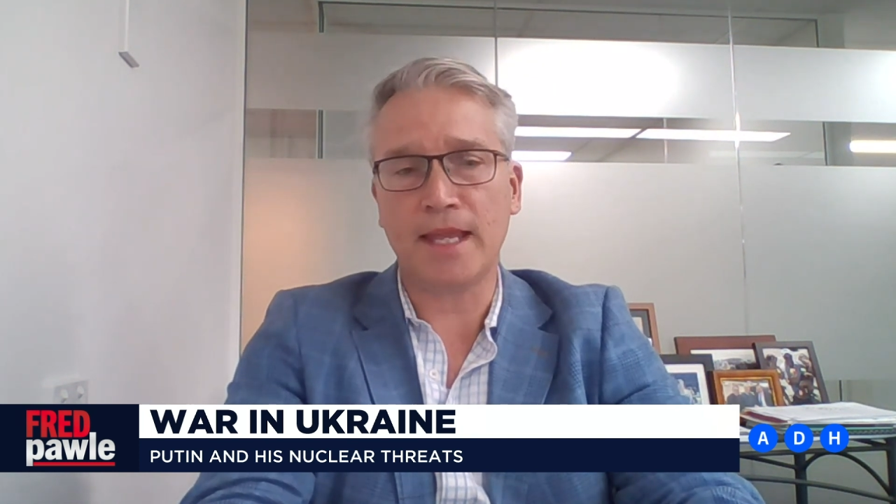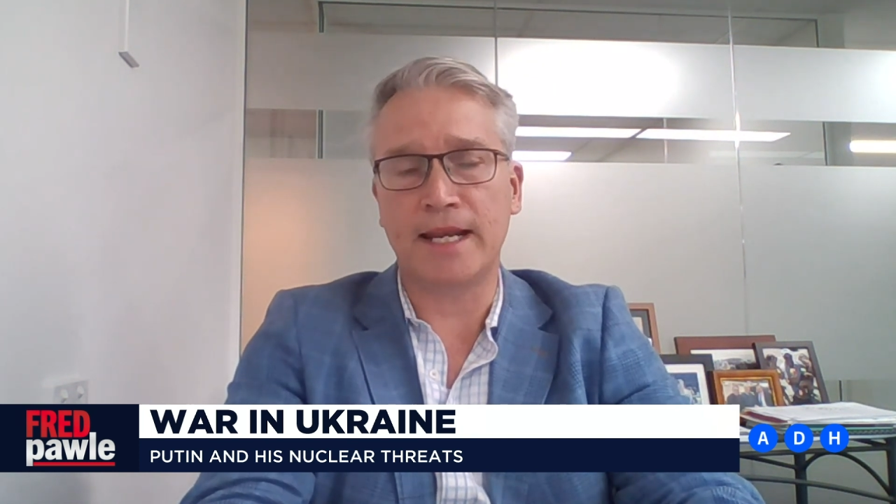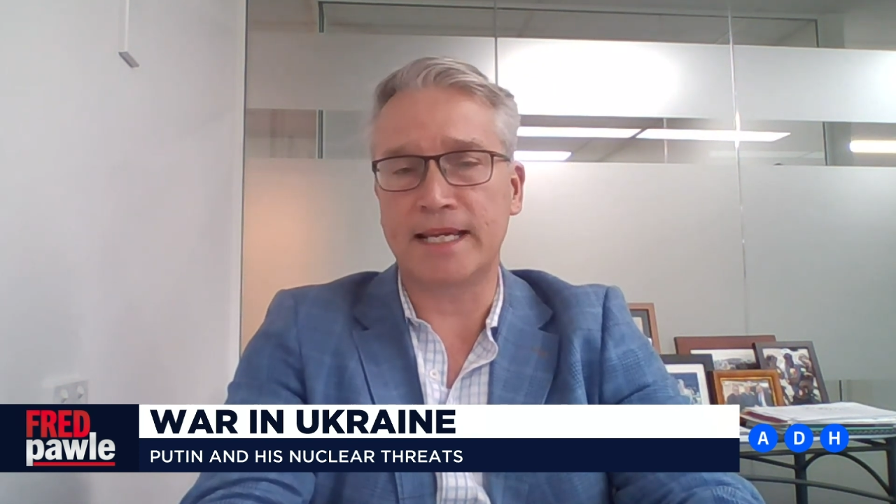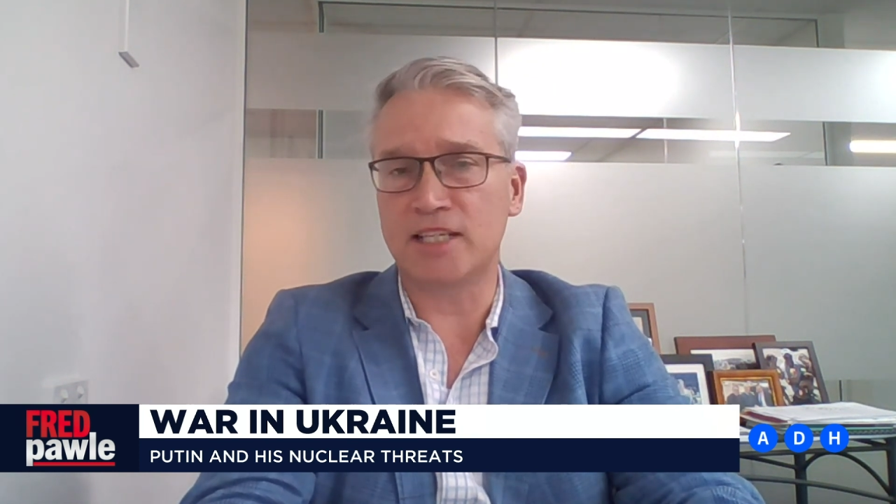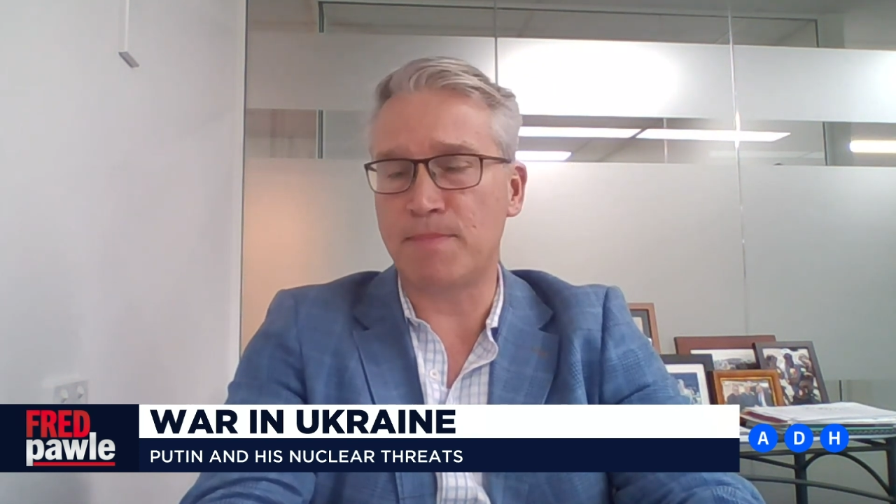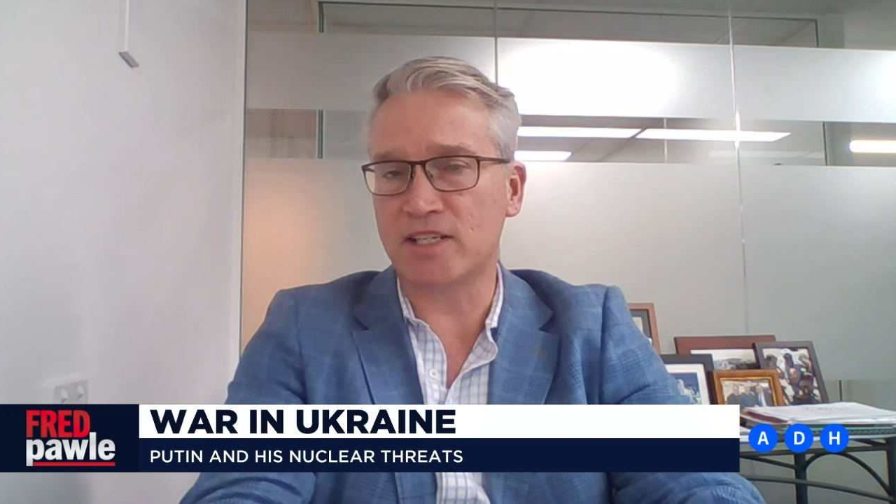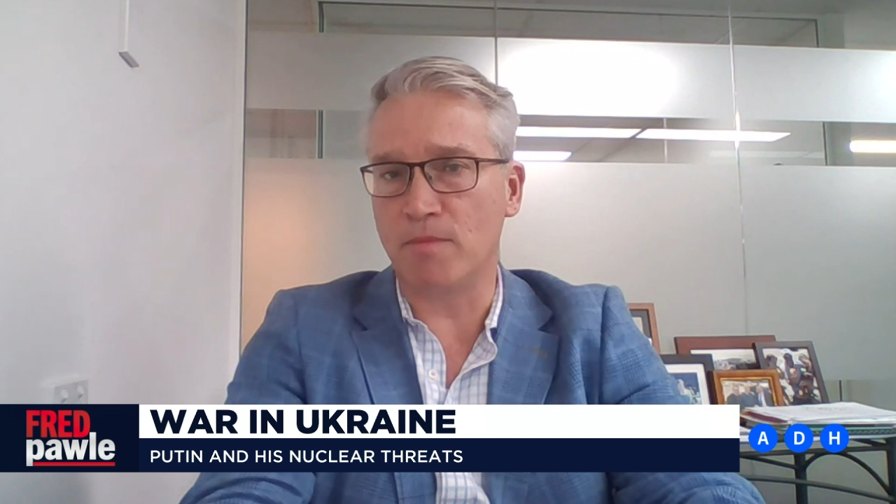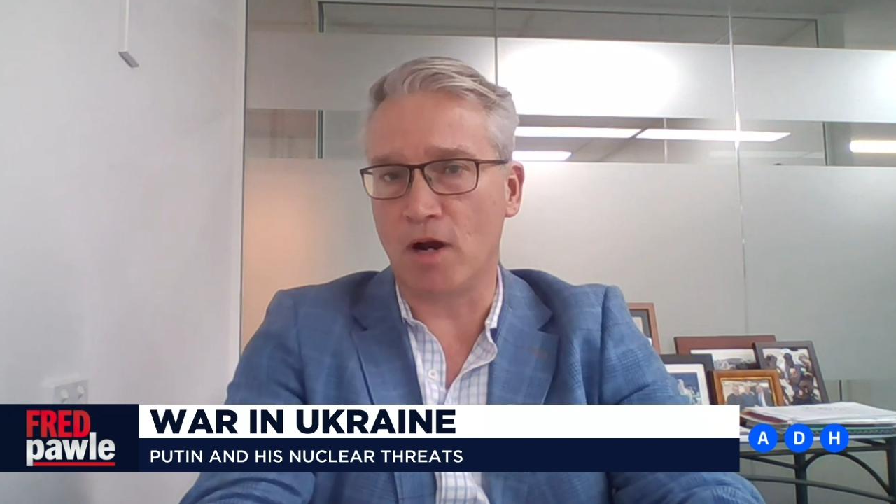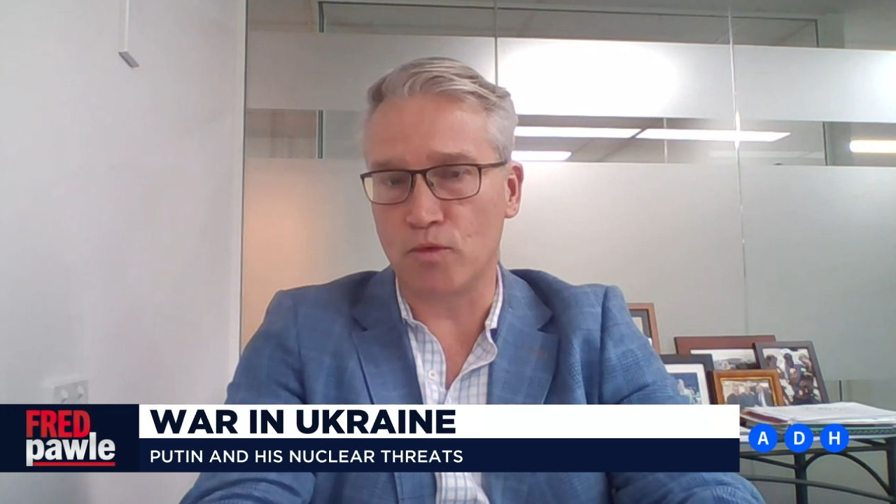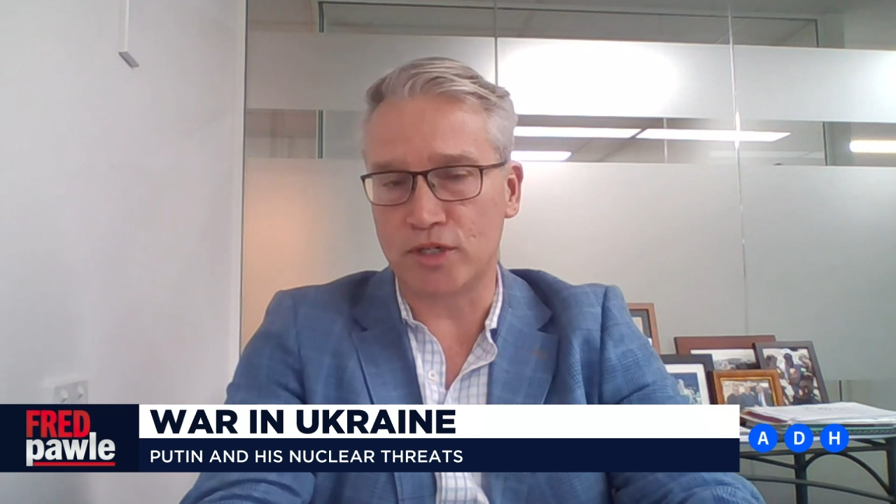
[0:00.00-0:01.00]
And it gets back to
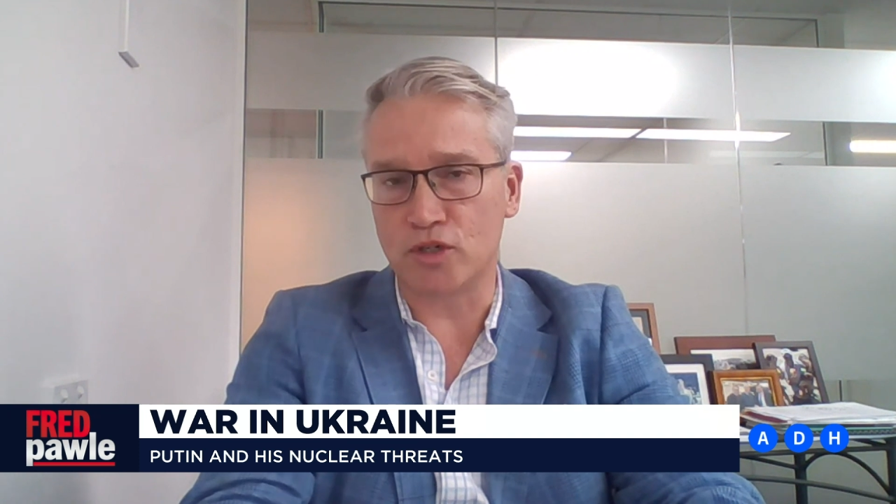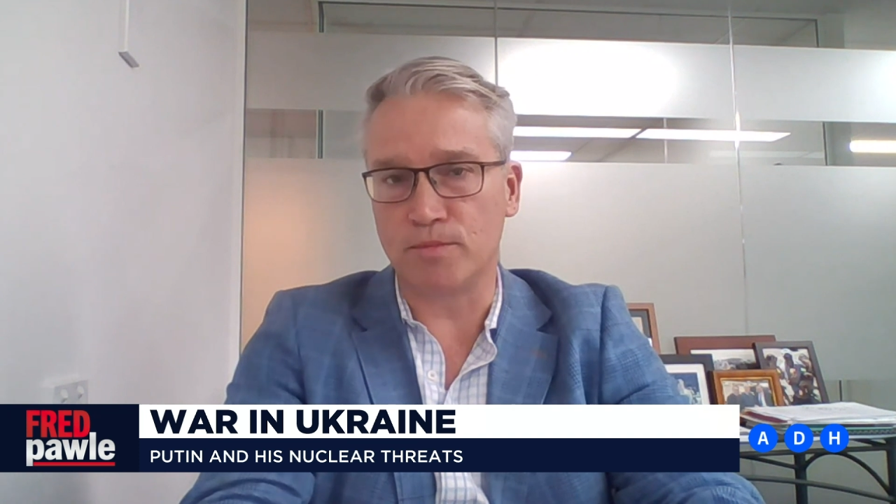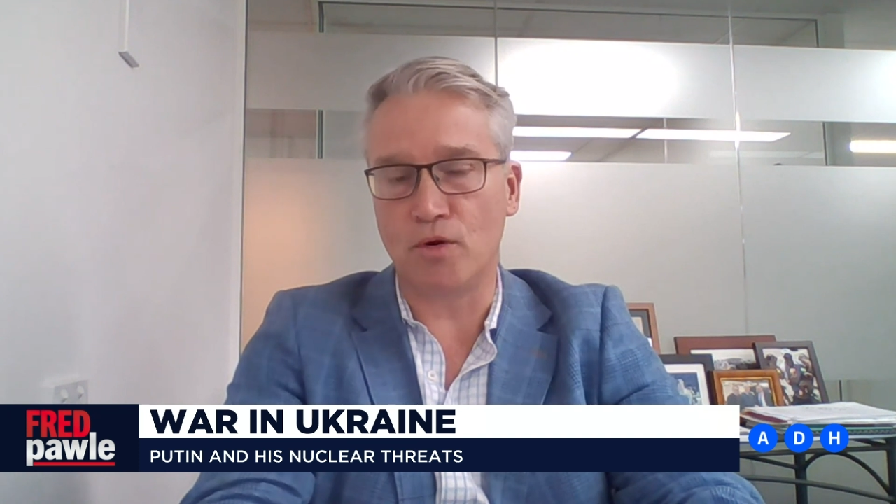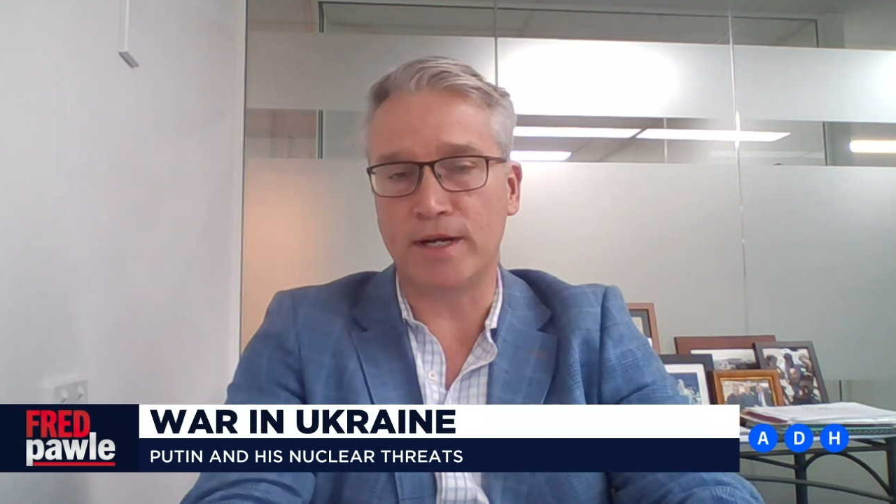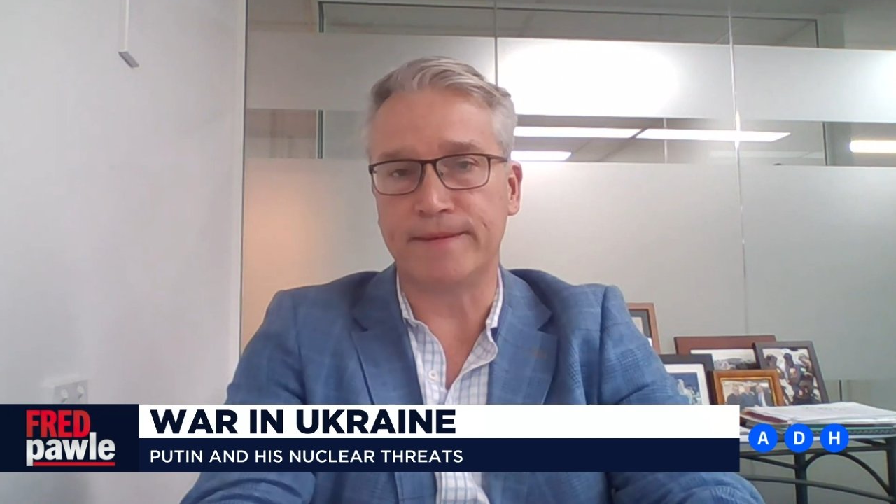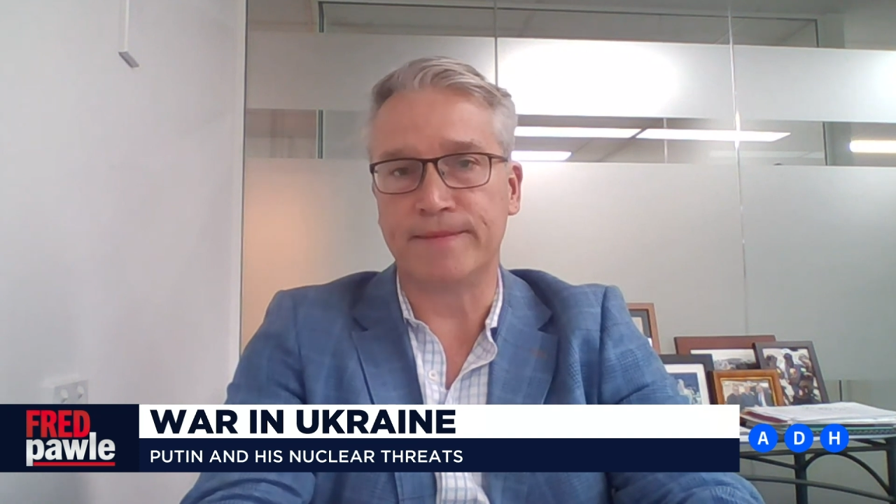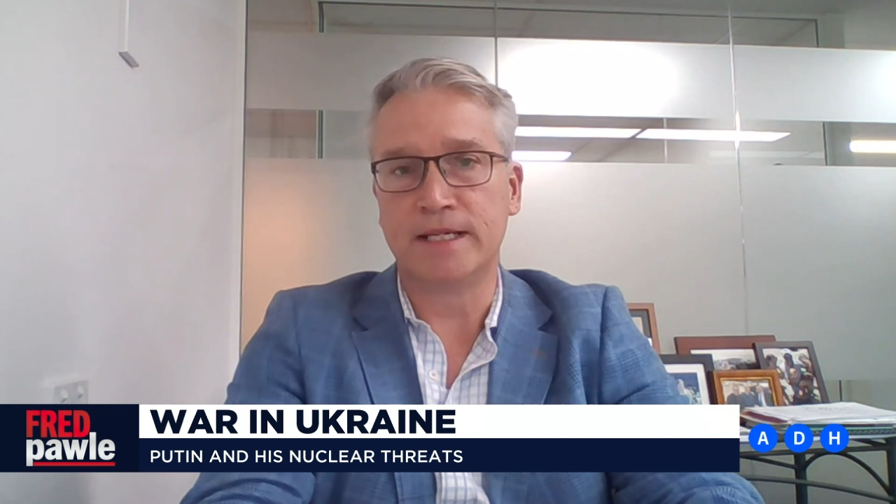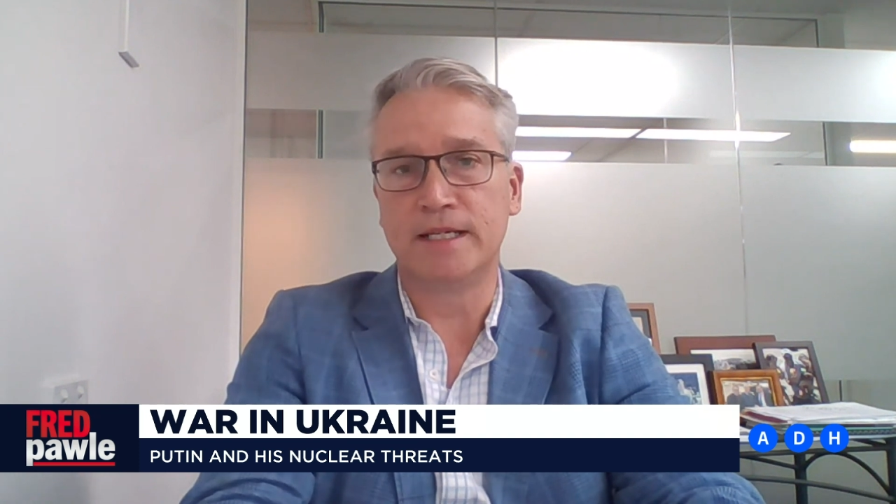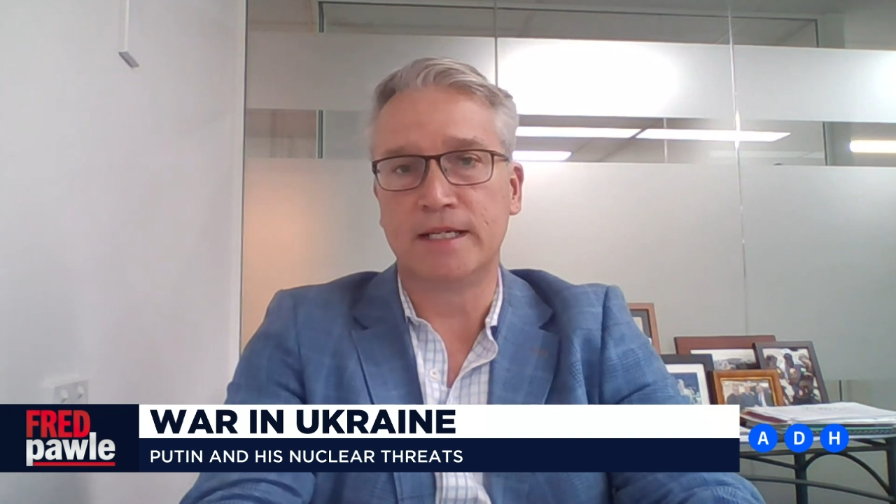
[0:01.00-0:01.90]
my original point